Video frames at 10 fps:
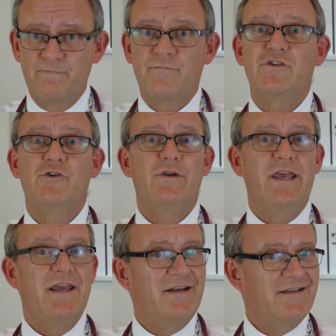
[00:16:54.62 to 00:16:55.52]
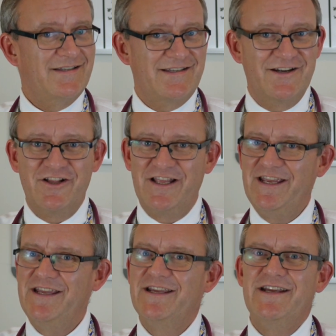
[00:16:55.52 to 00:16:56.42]
So you can't
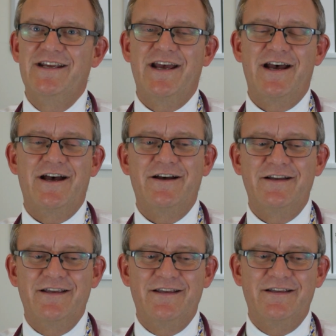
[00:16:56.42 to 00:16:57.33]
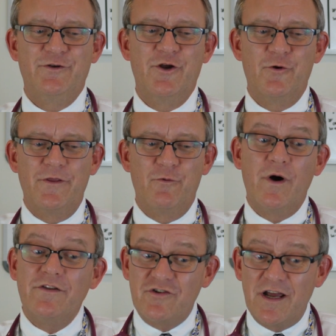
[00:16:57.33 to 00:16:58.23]
necessarily know that
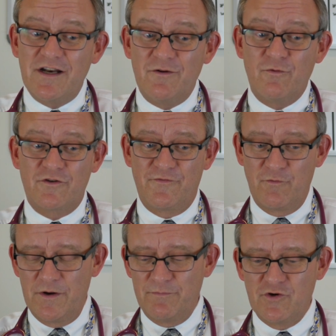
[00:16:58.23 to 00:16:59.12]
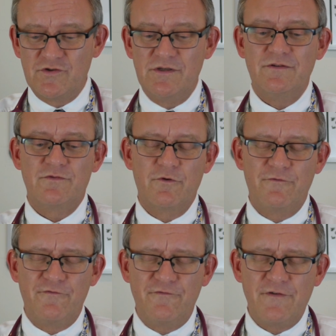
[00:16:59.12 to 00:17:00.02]
one strategy works for one person. So we're
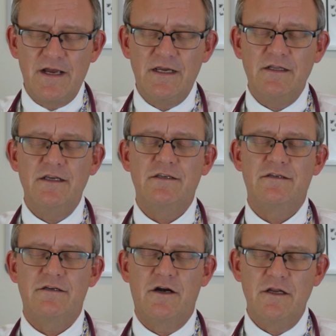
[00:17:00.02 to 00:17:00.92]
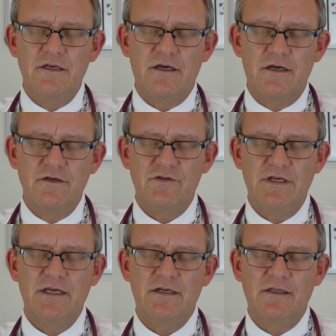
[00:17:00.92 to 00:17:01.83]
finally starting to
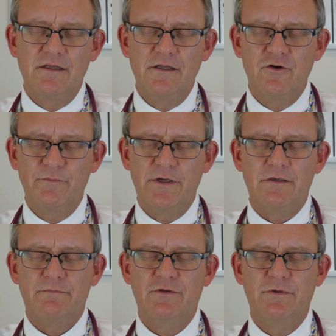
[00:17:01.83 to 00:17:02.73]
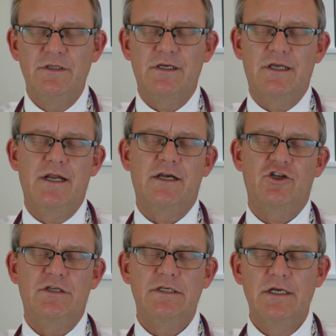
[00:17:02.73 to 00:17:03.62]
understand a little bit between the
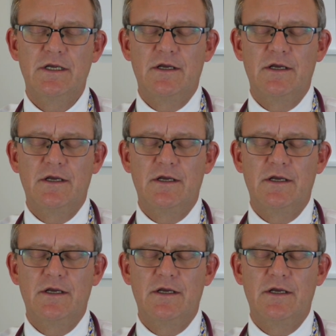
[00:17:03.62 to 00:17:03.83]
connection